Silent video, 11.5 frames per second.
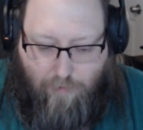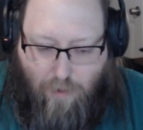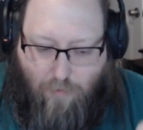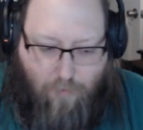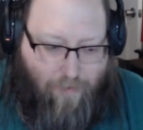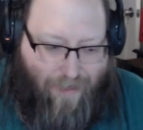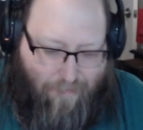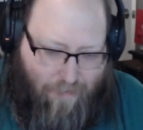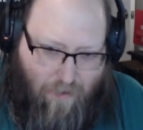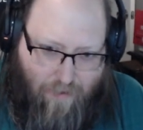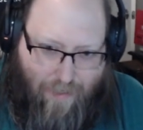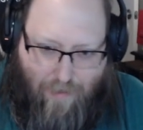go more in depth on
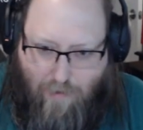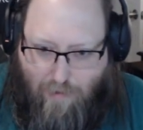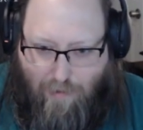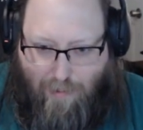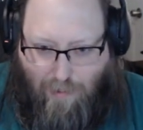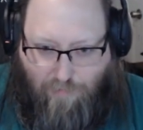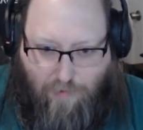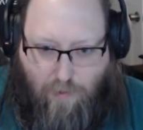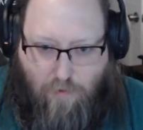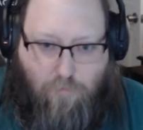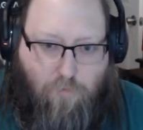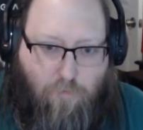all that in the next
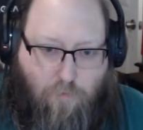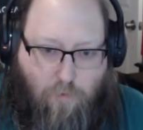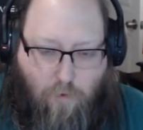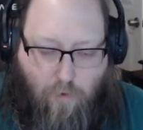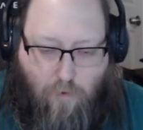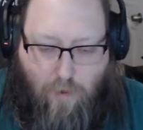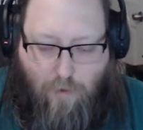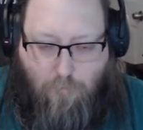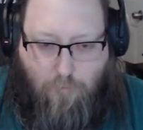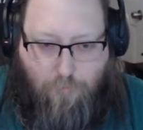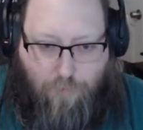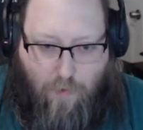video for
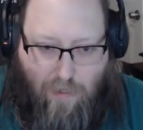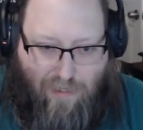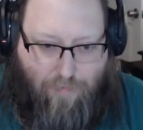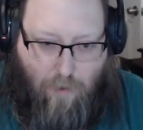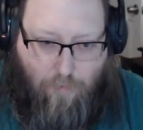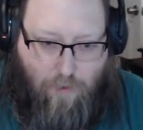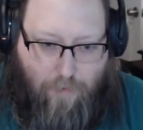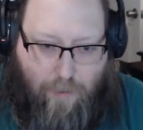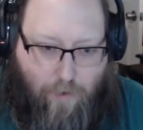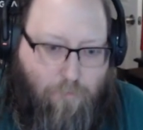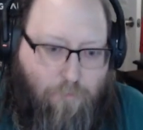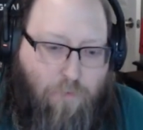stuff at RPG
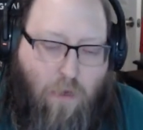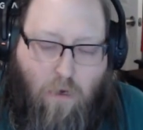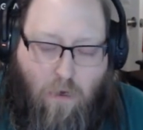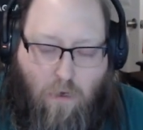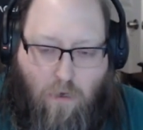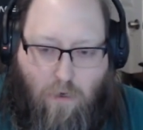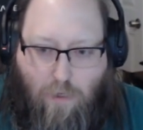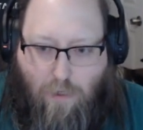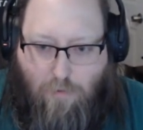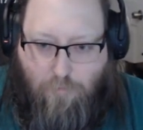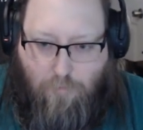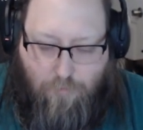Maker.
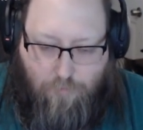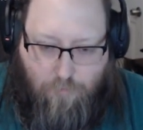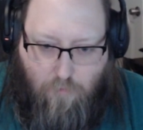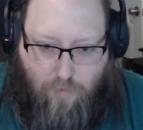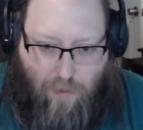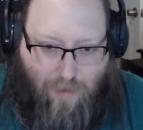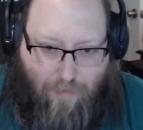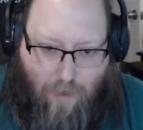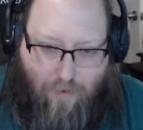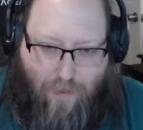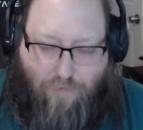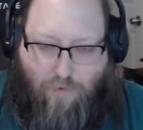We'll talk about all
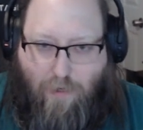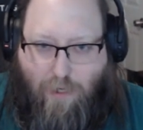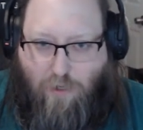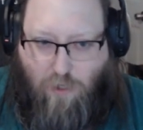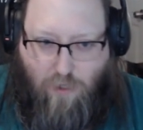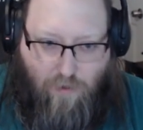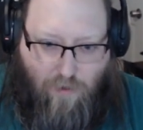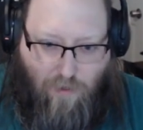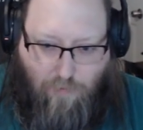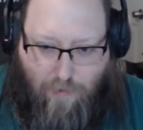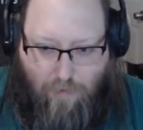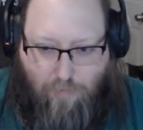the different engines,
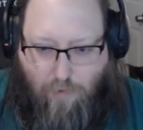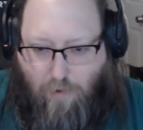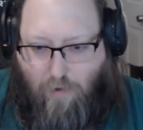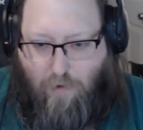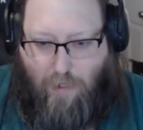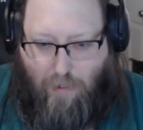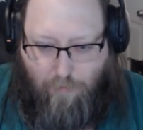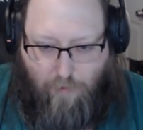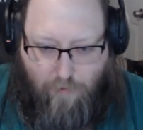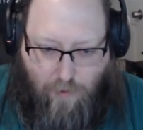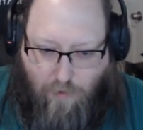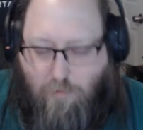what they were, how they
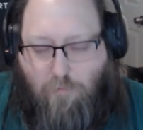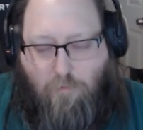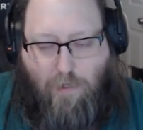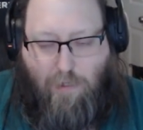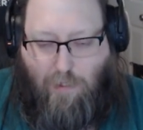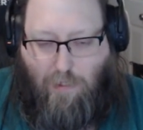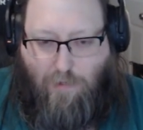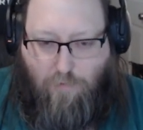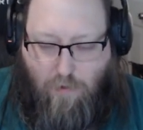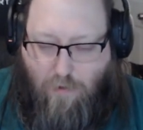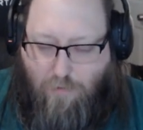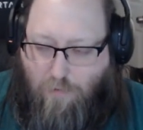worked, that kind of stuff. We'll
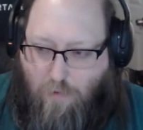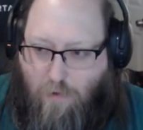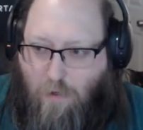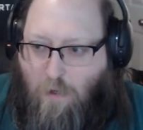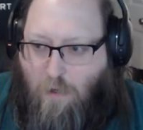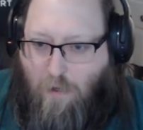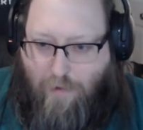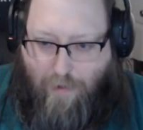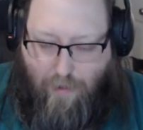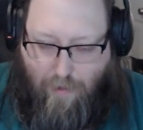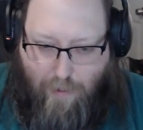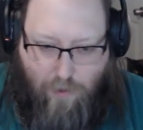go over
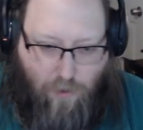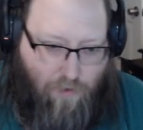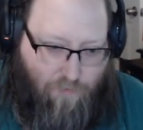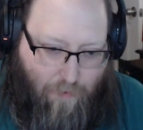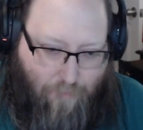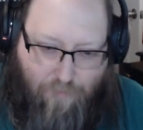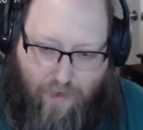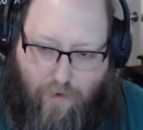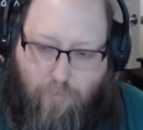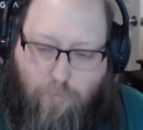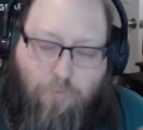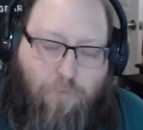the engine for MV,
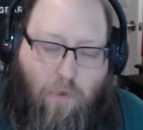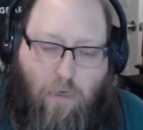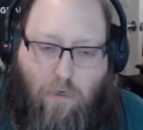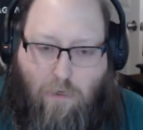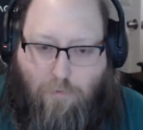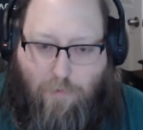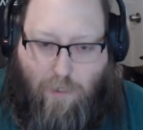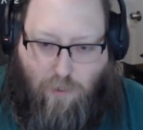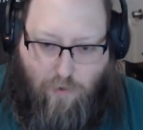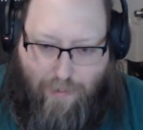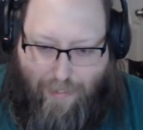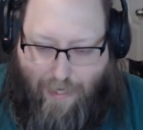actually
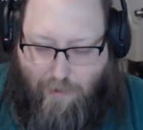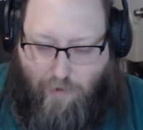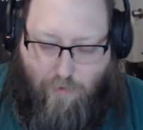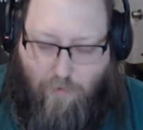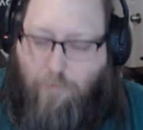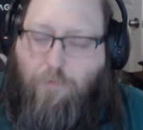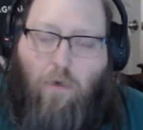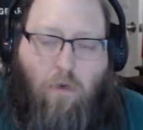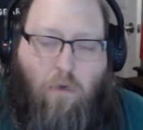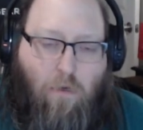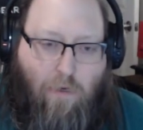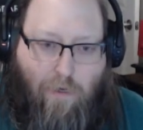look at the editor,
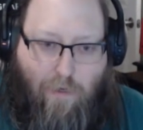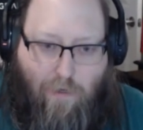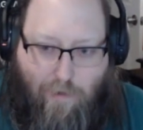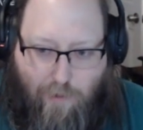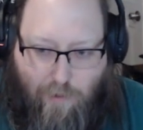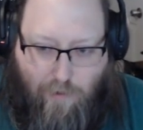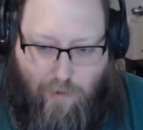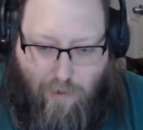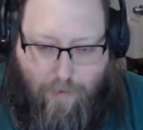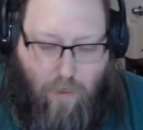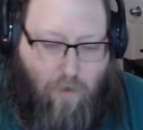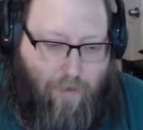and again, talk
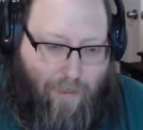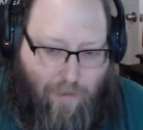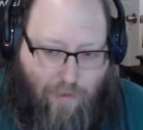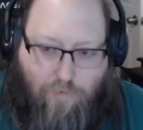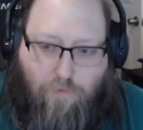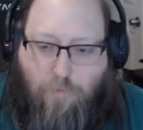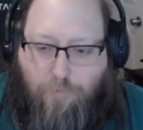about all that stuff.